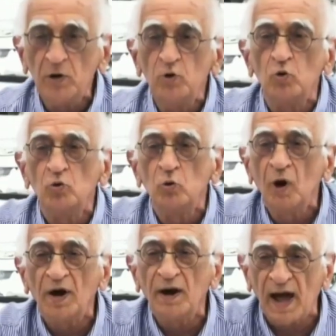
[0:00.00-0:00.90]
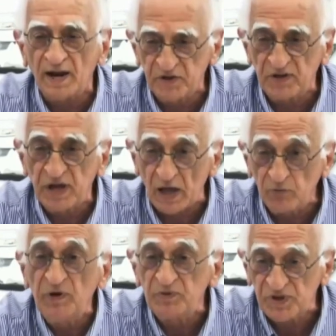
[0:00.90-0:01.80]
we didn't do
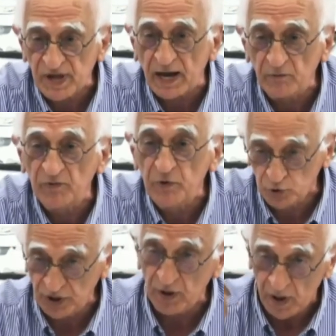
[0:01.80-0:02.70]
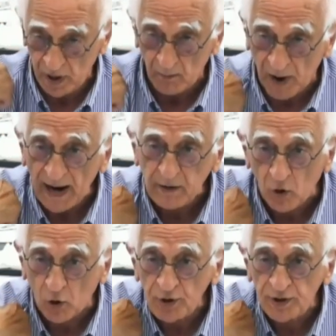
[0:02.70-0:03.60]
analysis as we said using
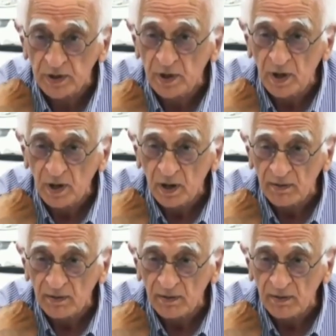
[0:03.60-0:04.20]
my code.